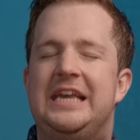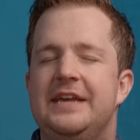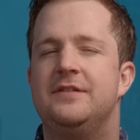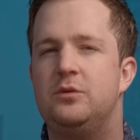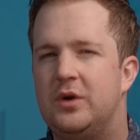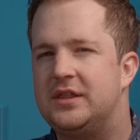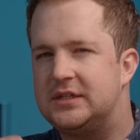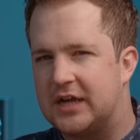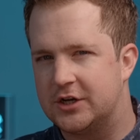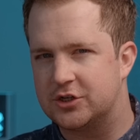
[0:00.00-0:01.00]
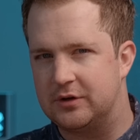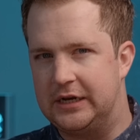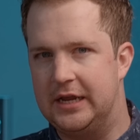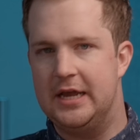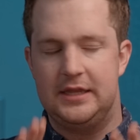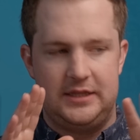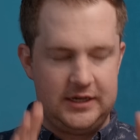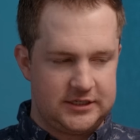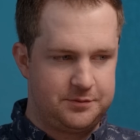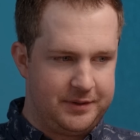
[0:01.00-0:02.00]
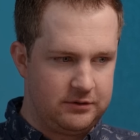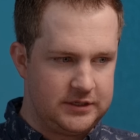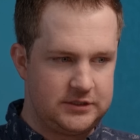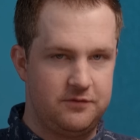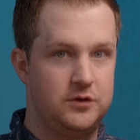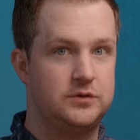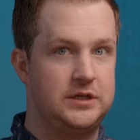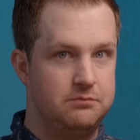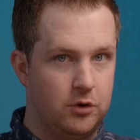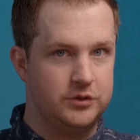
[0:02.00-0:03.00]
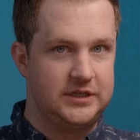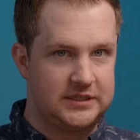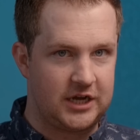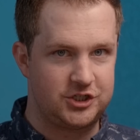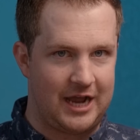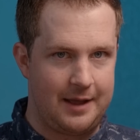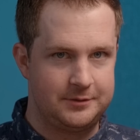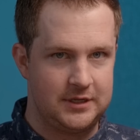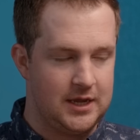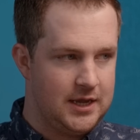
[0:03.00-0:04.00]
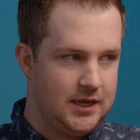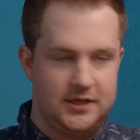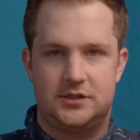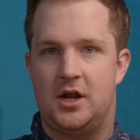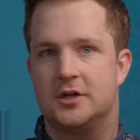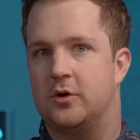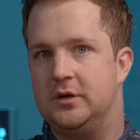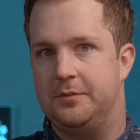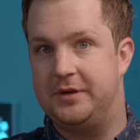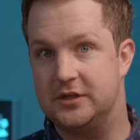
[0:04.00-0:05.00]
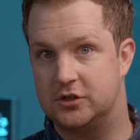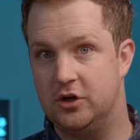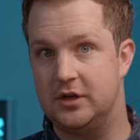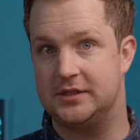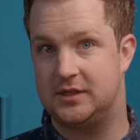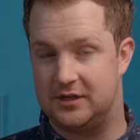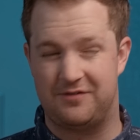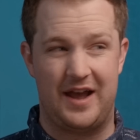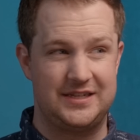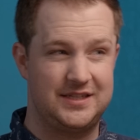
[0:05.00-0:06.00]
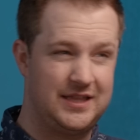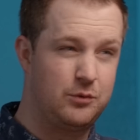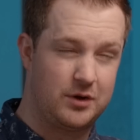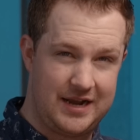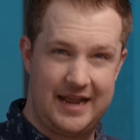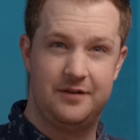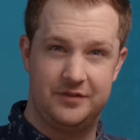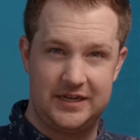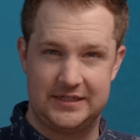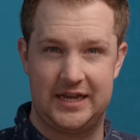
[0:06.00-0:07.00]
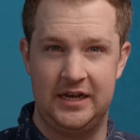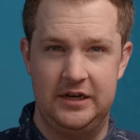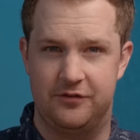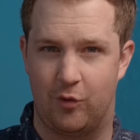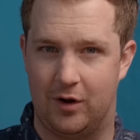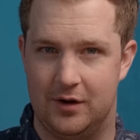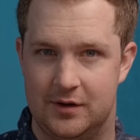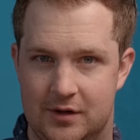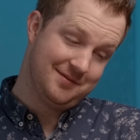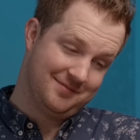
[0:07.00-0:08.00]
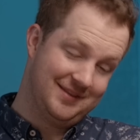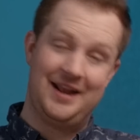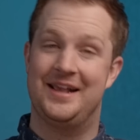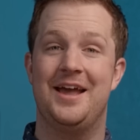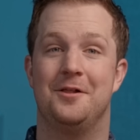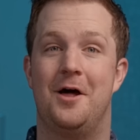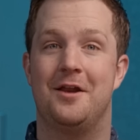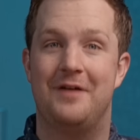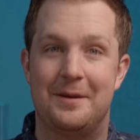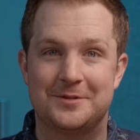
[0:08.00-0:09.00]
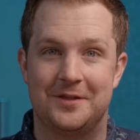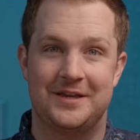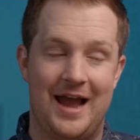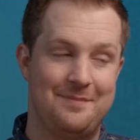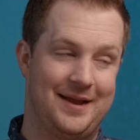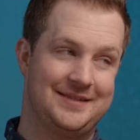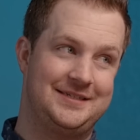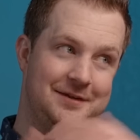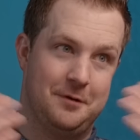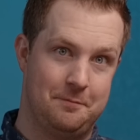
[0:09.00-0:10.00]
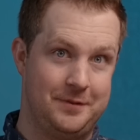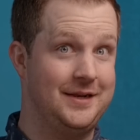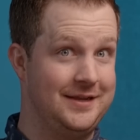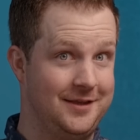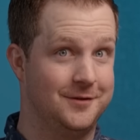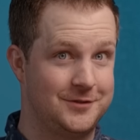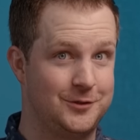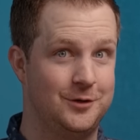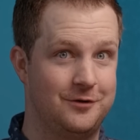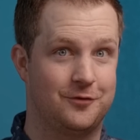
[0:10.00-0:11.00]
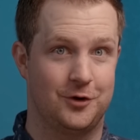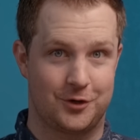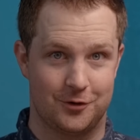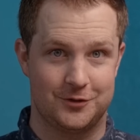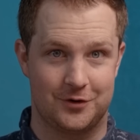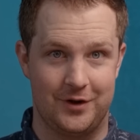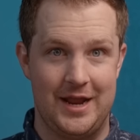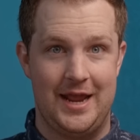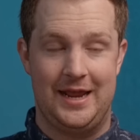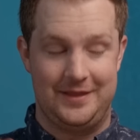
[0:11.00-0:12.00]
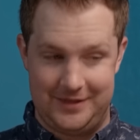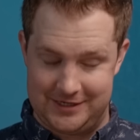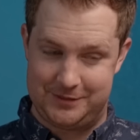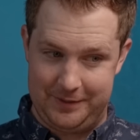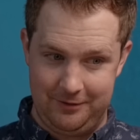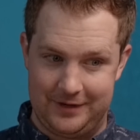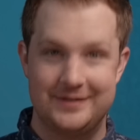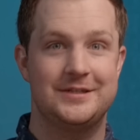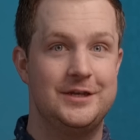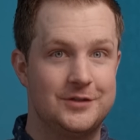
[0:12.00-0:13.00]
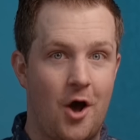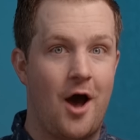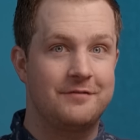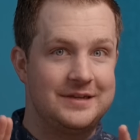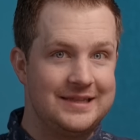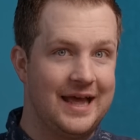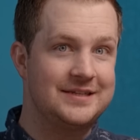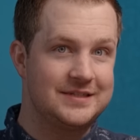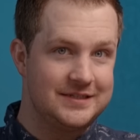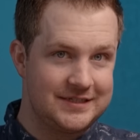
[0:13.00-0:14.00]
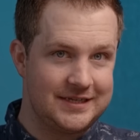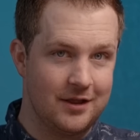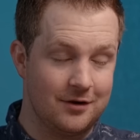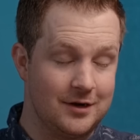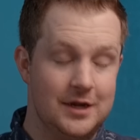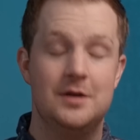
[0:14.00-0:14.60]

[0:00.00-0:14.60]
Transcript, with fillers: even with a touchscreen, the experience of using multi-touch apps is not going to be as good as the device that they were natively intended for. Then again, a lot of apps on the iPad seem a bit ill-suited for a cursor, and the experience is often less than stellar.